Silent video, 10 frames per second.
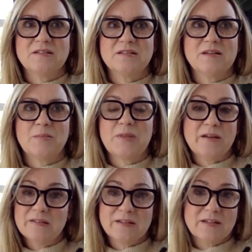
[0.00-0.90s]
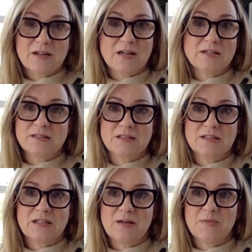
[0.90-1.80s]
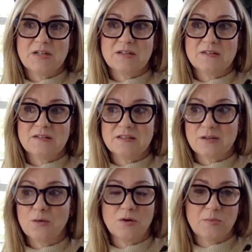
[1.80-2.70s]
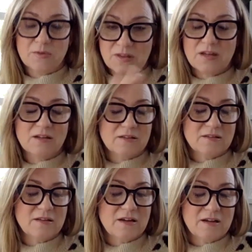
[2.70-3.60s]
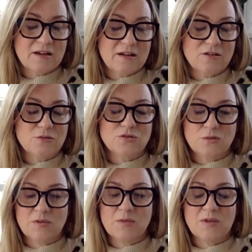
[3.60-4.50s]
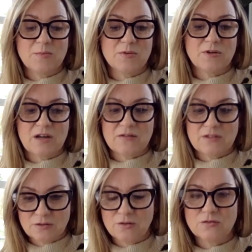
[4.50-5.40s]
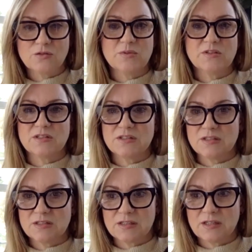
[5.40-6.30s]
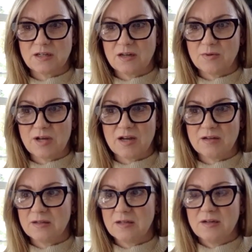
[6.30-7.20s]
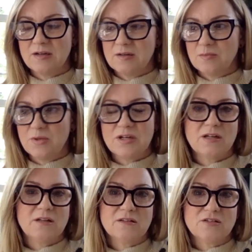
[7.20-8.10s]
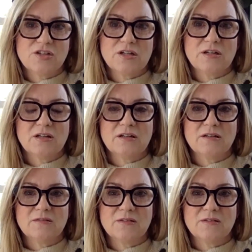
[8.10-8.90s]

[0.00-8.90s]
a blessing, honestly. I mean, it's a horrible thing. And I know so many people are having to close their businesses, and I'm not shedding any,